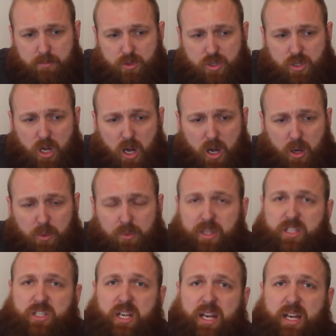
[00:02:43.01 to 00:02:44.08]
So
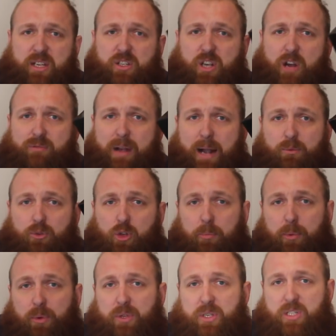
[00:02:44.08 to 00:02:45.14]
this is around
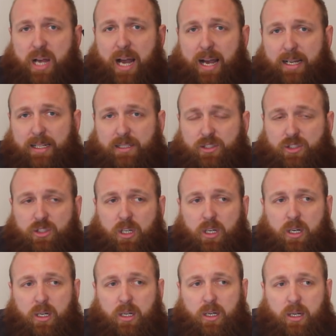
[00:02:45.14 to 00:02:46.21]
double the size
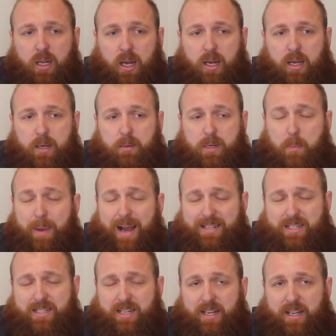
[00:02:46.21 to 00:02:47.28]

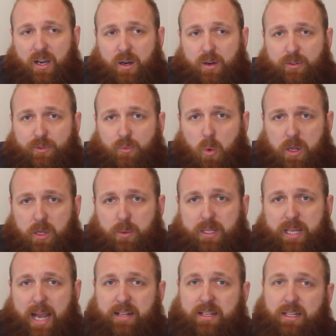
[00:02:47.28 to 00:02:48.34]
capacity of what you would
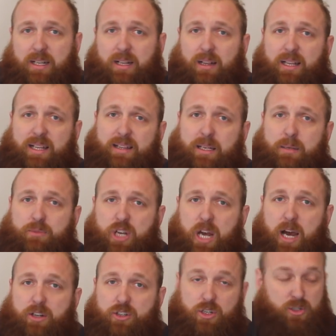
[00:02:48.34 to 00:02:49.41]
get in your little lithium
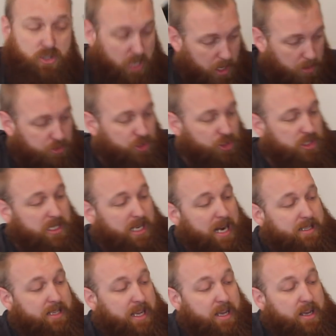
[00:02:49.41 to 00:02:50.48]
chargers. So just an
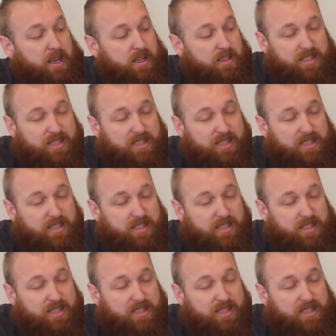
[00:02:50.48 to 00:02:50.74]
idea.